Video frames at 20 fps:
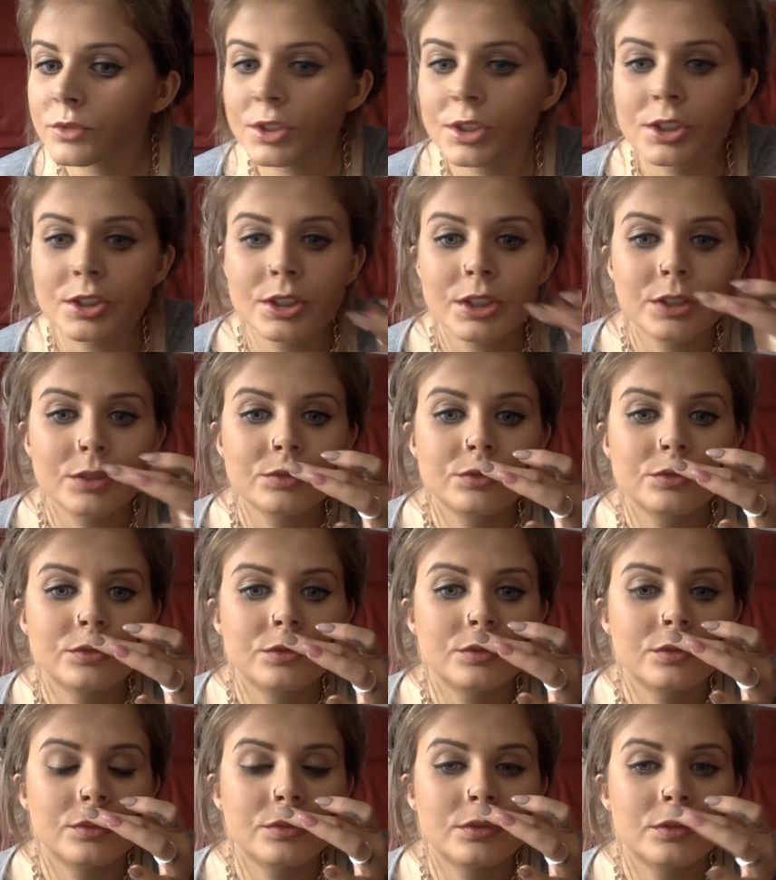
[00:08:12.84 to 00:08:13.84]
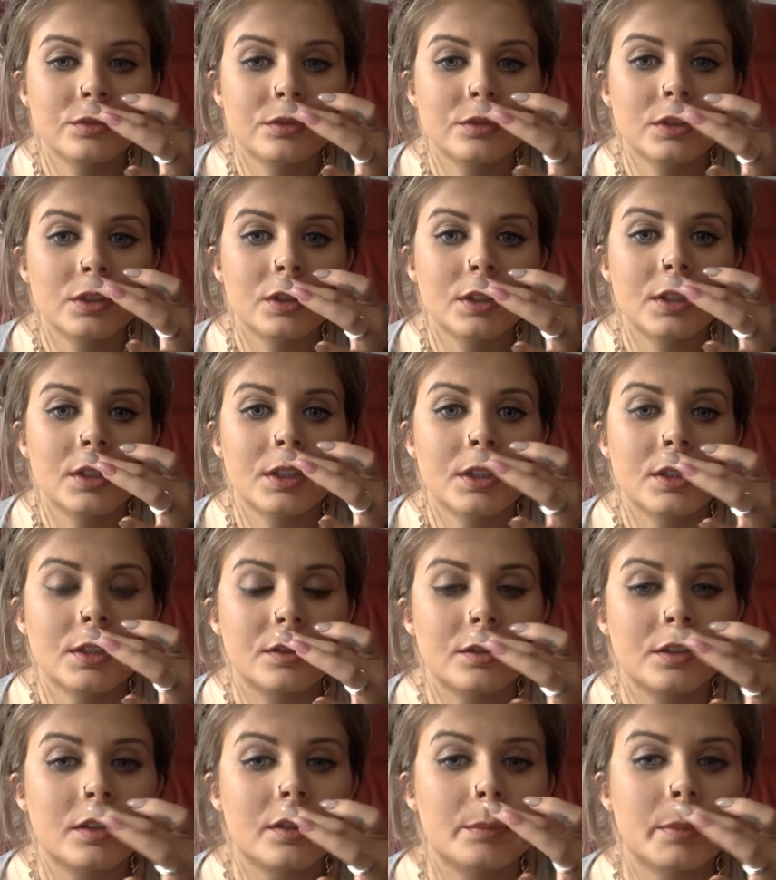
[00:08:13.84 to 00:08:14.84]
See?
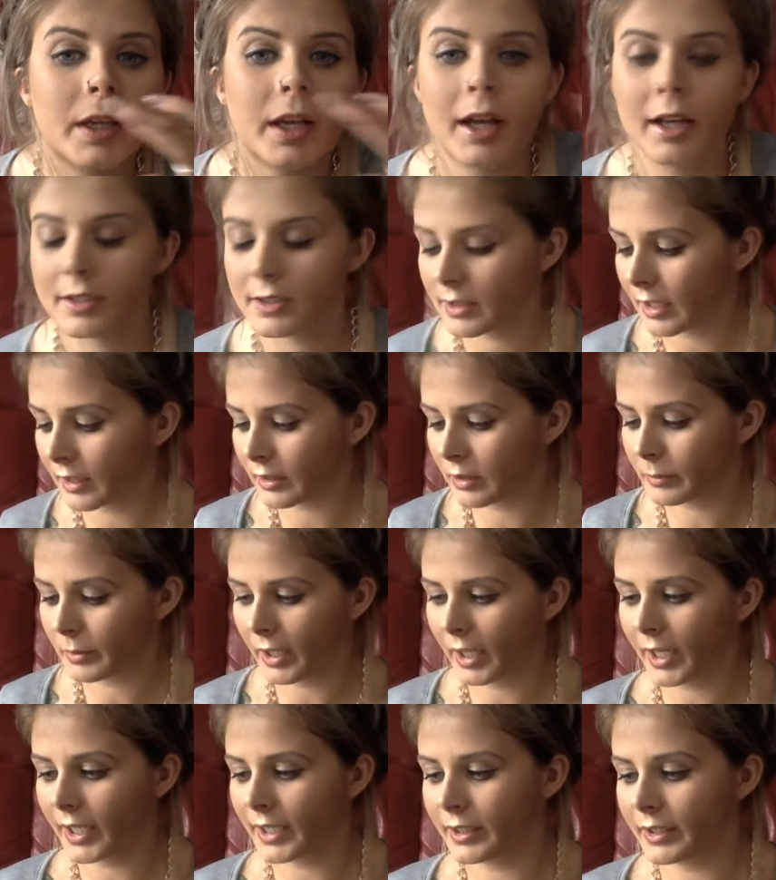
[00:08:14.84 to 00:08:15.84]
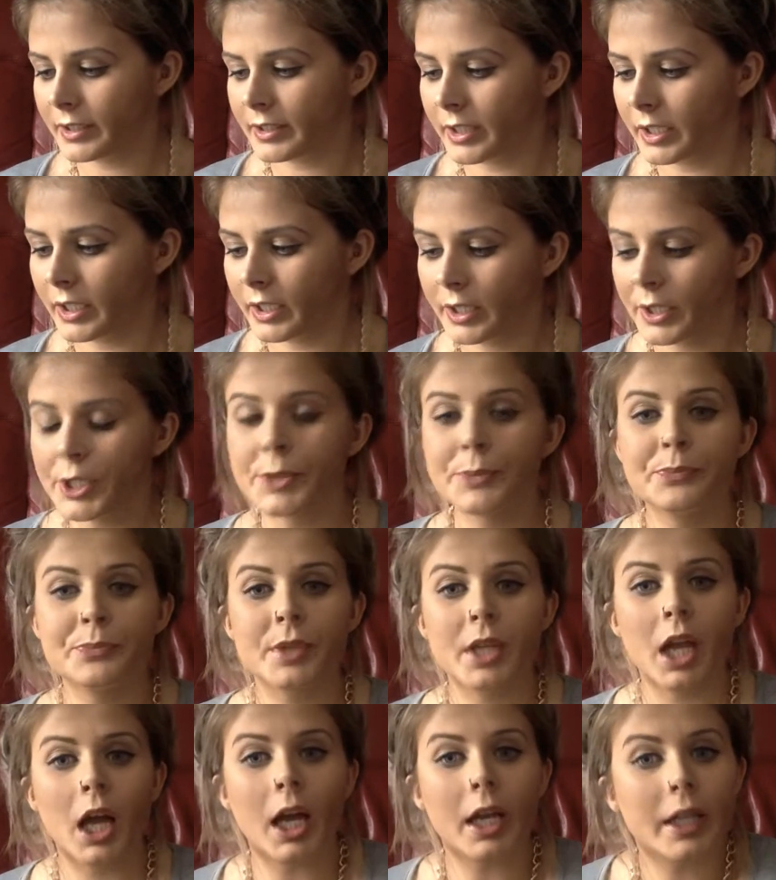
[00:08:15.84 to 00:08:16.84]
Just by adding that little bit highlighter.
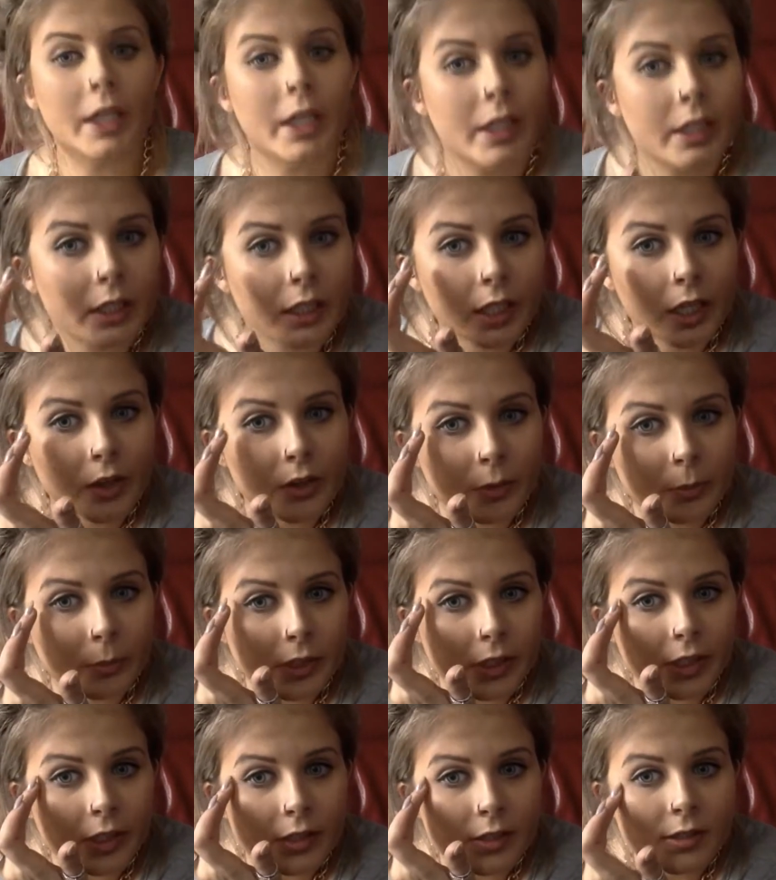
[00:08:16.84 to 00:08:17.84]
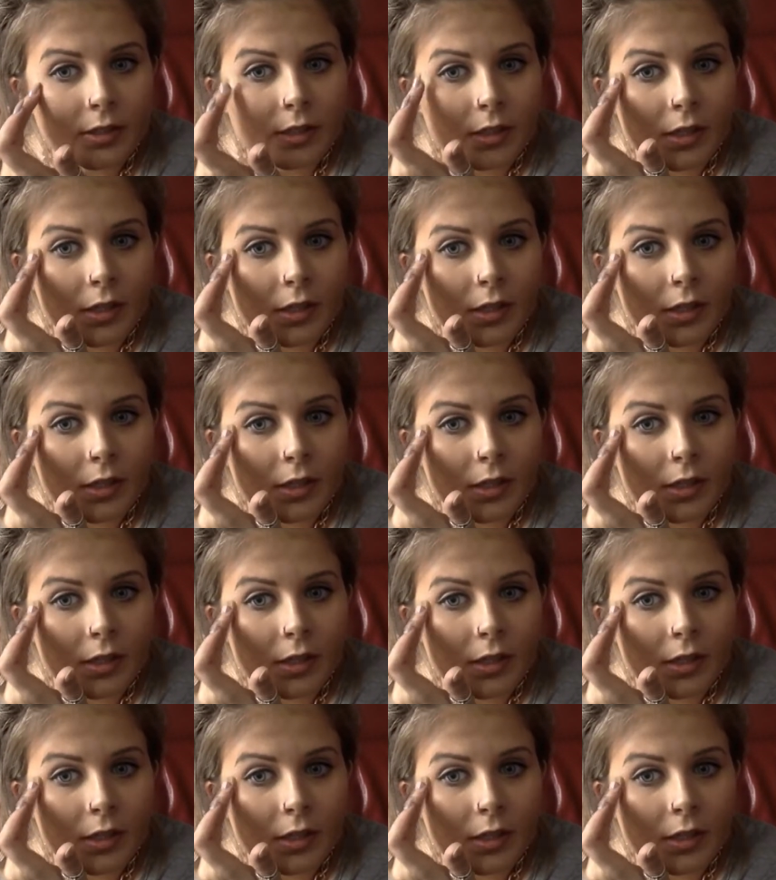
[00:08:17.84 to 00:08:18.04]
And then the other place,